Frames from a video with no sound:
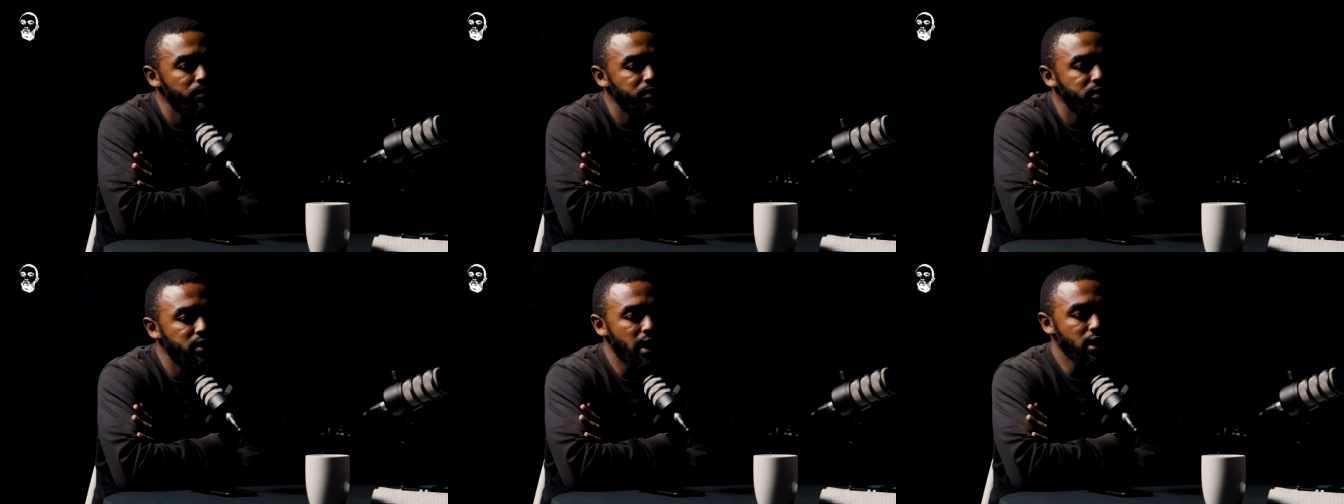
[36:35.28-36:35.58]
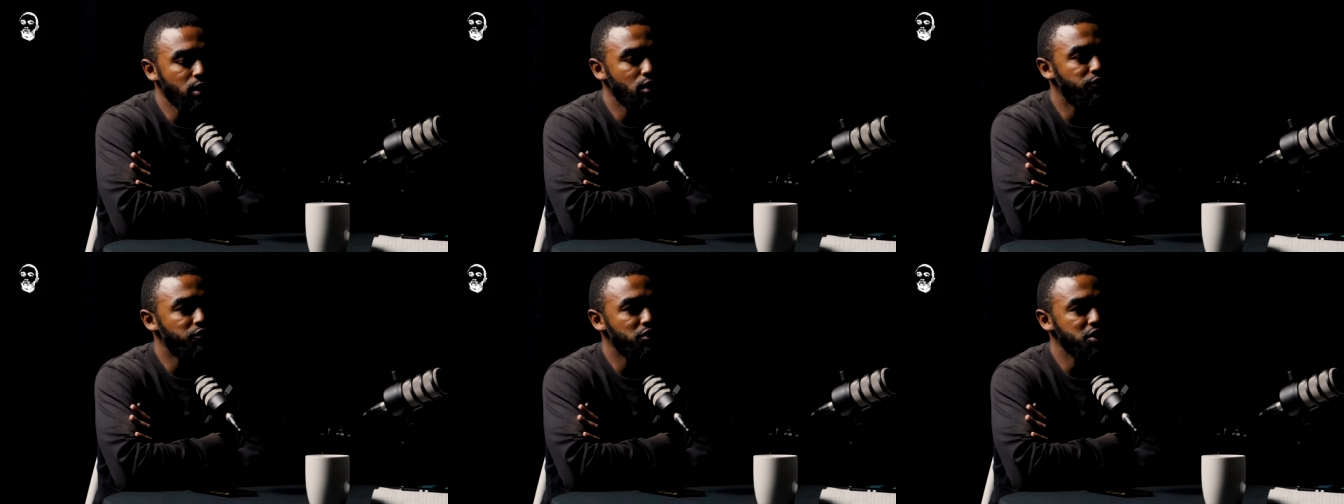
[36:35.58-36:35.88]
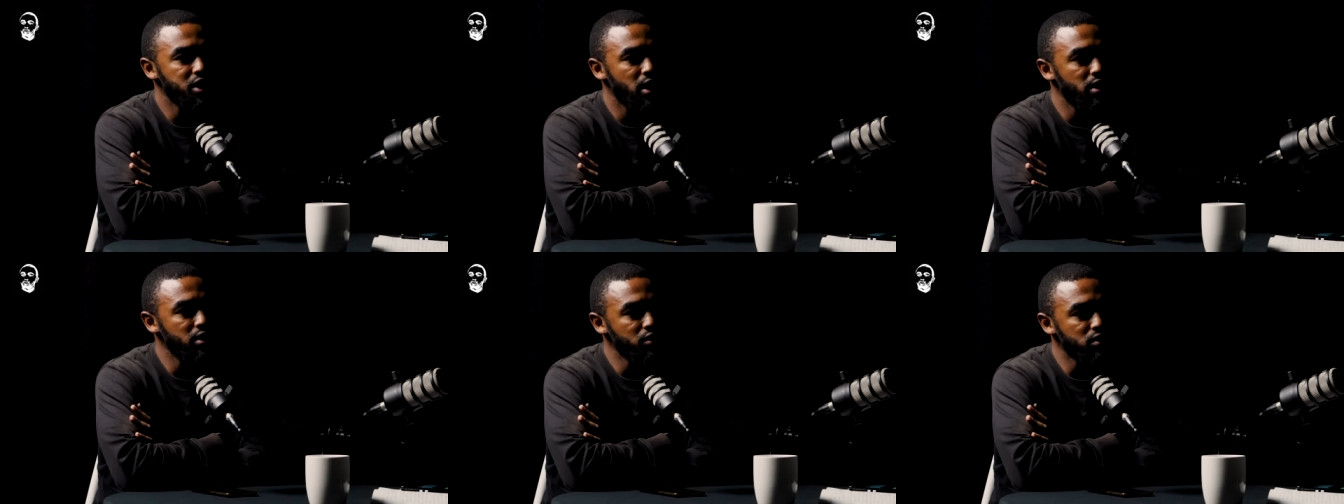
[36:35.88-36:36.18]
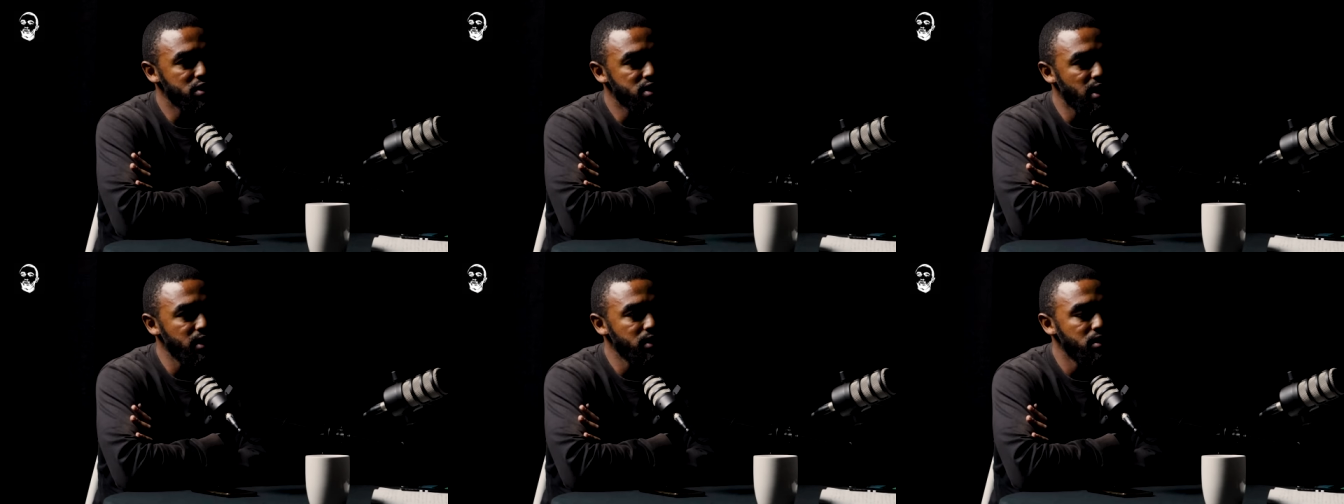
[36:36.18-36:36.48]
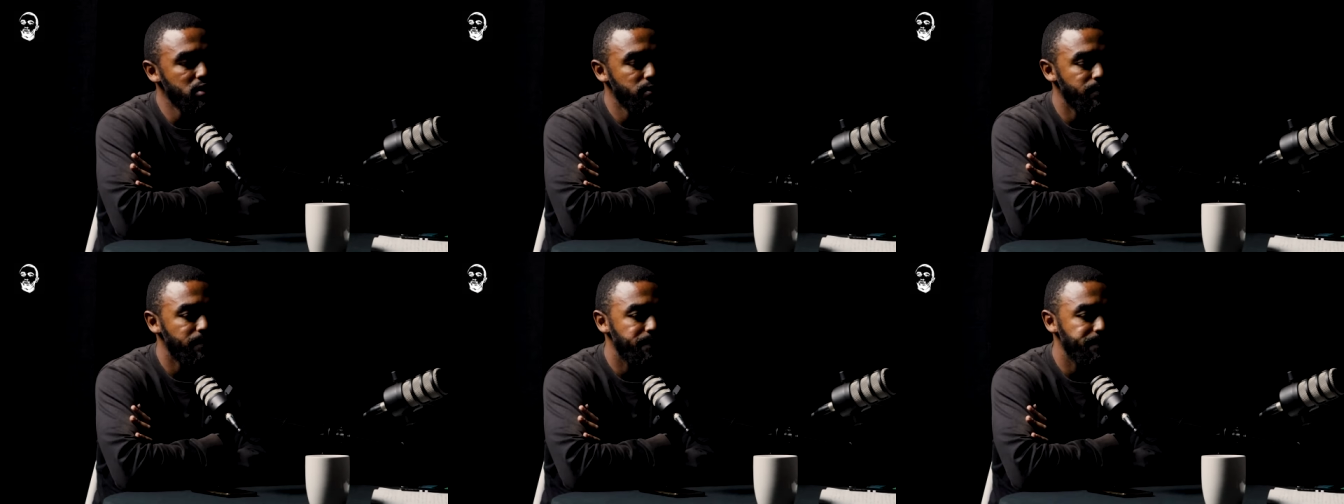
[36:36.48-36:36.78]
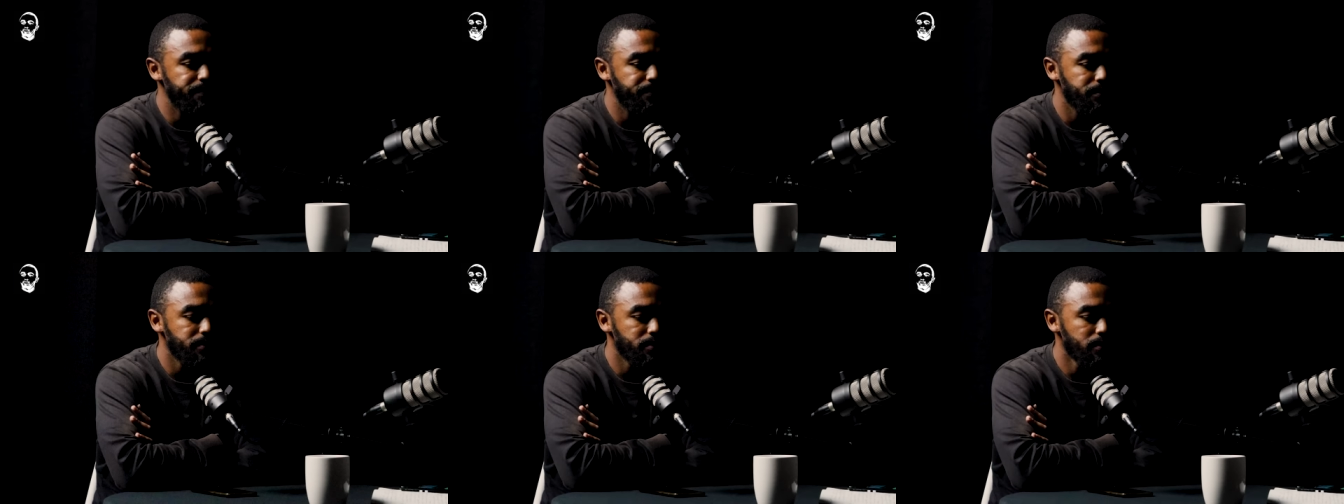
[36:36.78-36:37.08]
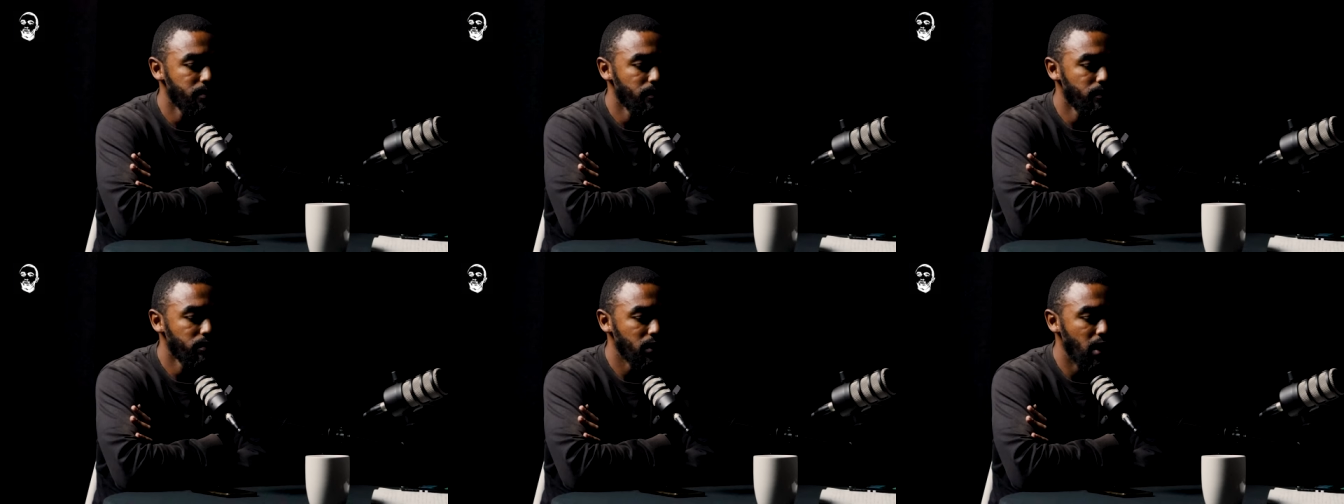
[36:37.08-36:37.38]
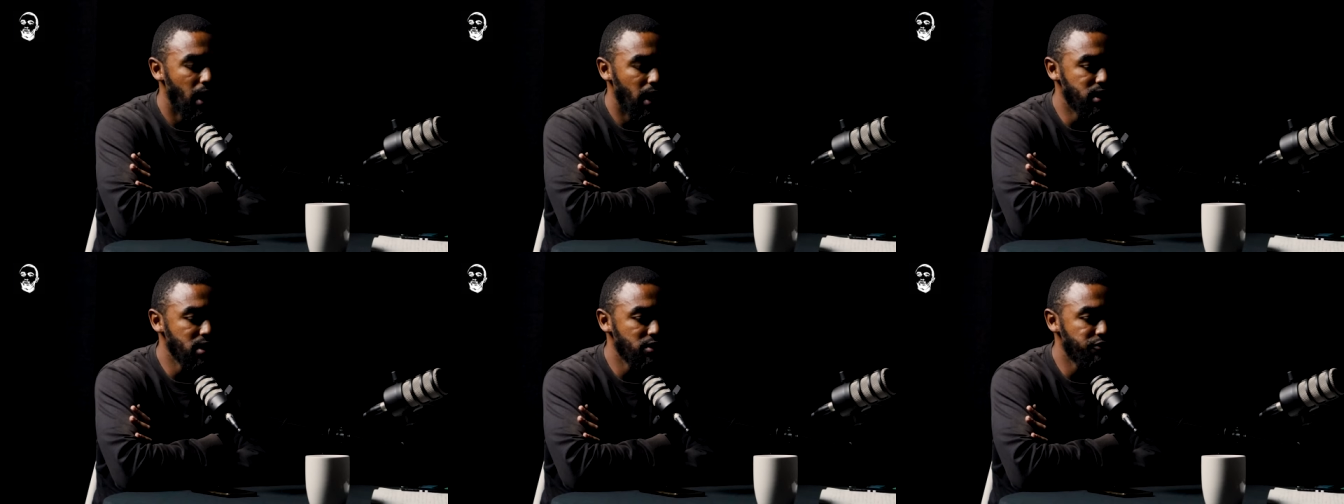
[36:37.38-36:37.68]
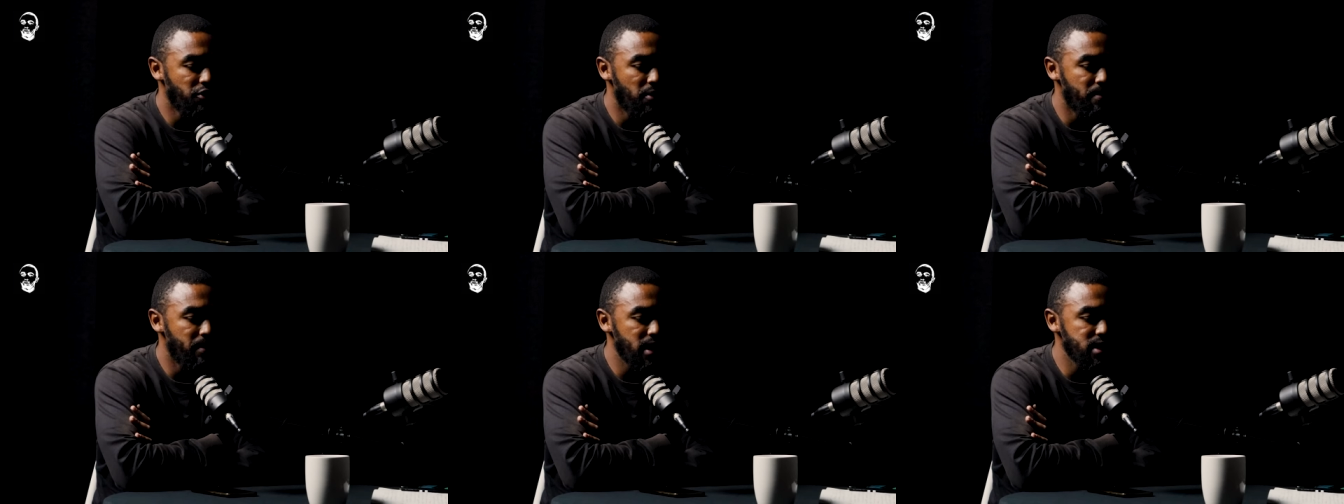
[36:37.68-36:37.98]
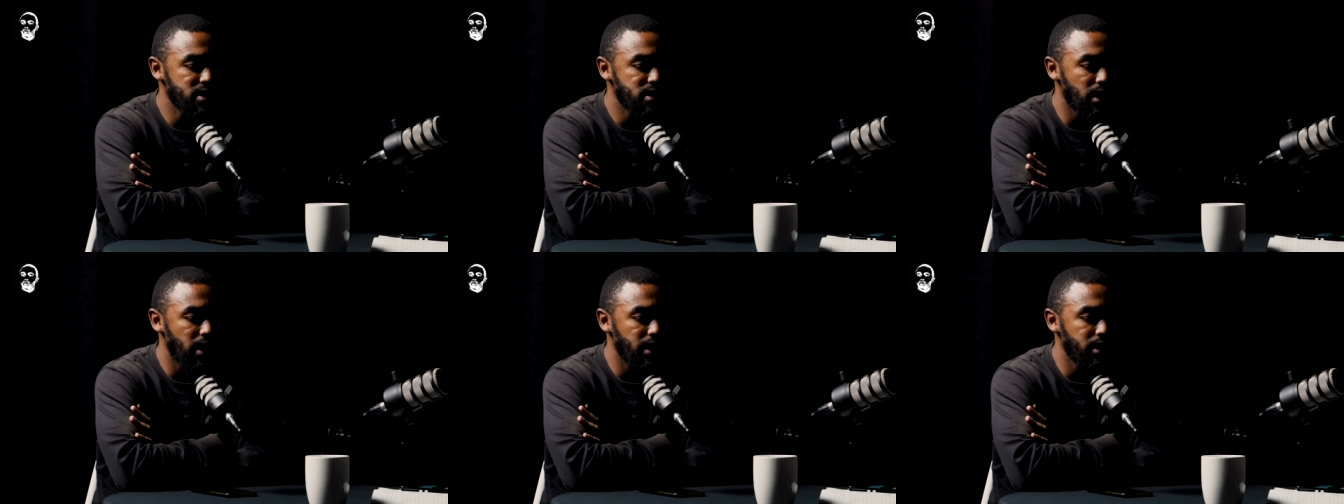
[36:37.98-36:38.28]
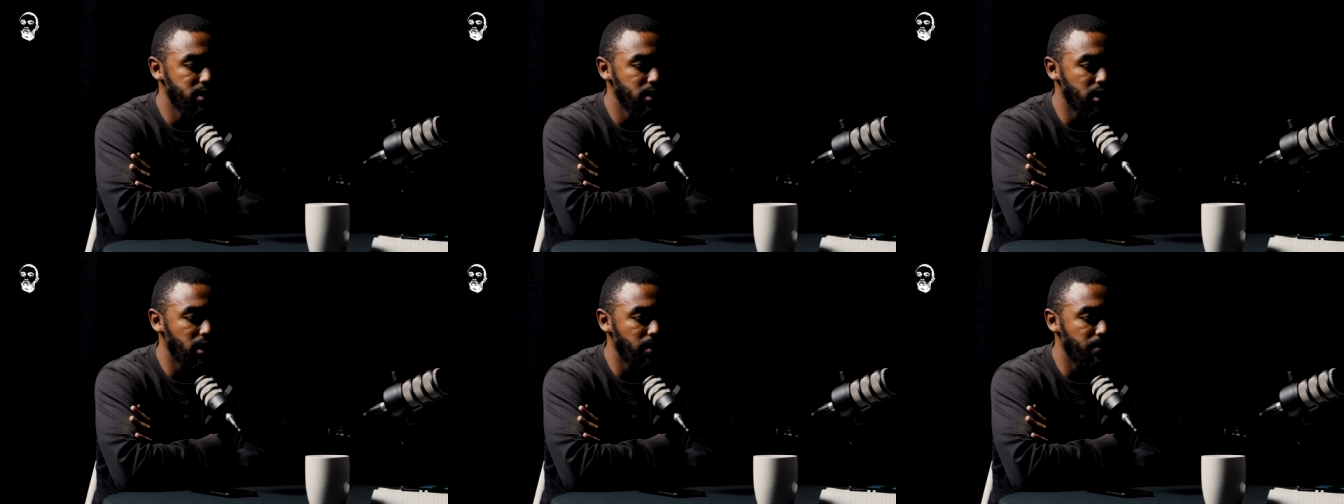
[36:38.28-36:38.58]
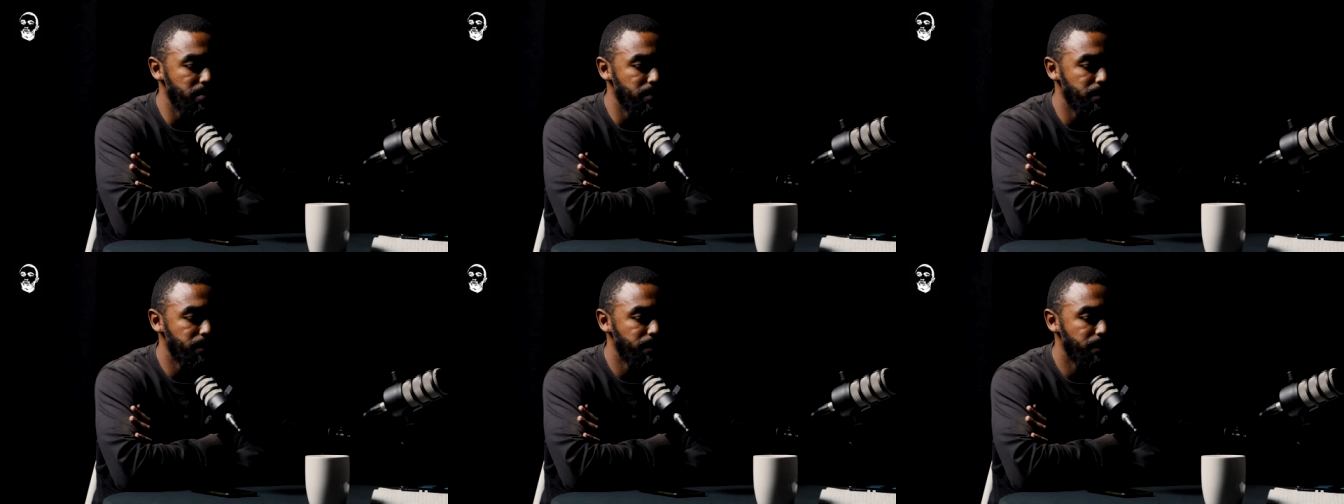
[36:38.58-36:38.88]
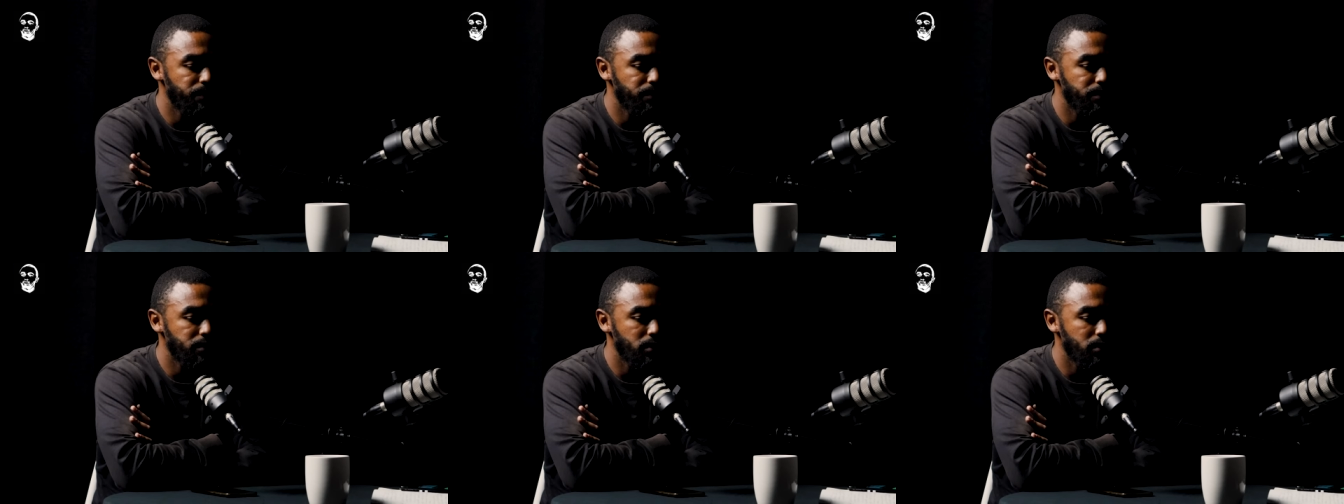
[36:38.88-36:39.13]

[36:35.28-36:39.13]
Thank you for sharing your side. I think from my side, um,